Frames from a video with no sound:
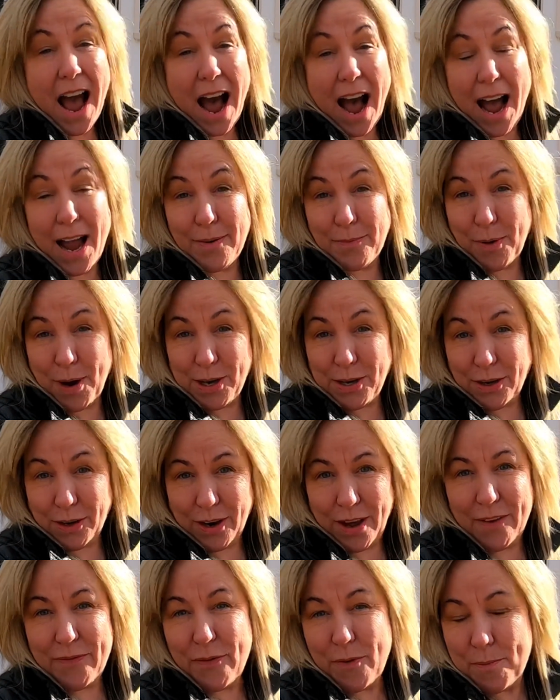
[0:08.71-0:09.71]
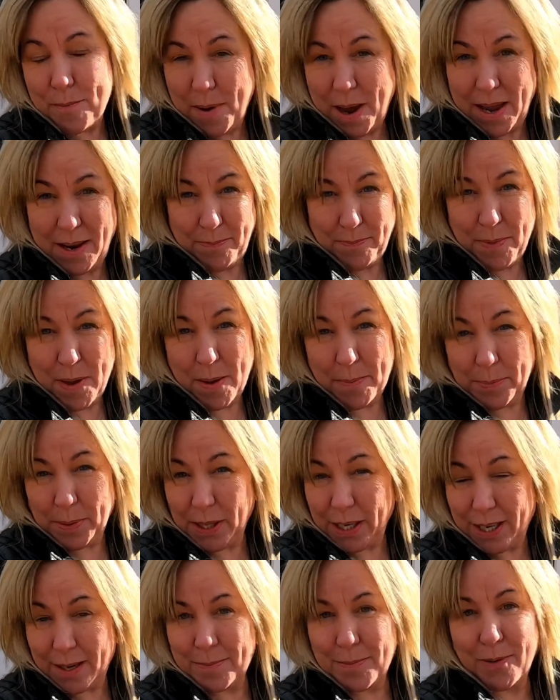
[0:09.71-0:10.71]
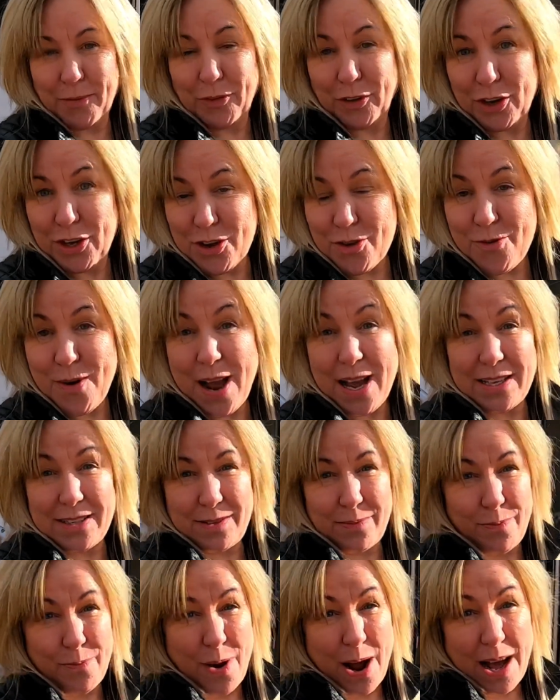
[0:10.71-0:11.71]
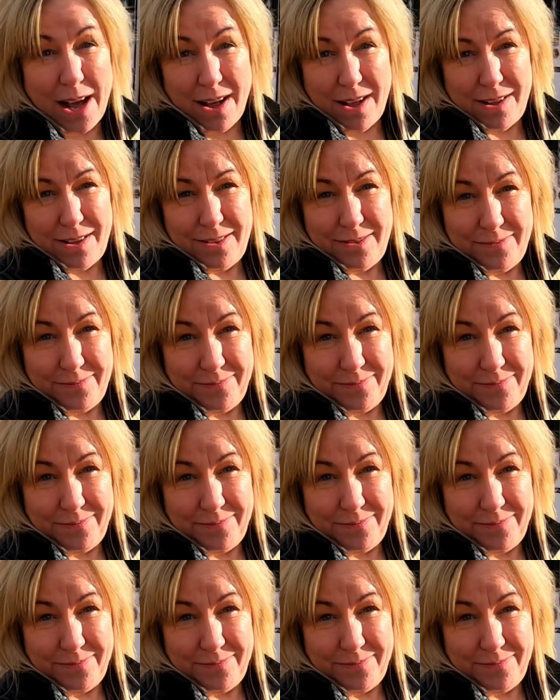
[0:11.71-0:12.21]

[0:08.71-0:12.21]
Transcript: I wonder if it might be applicable for you as well.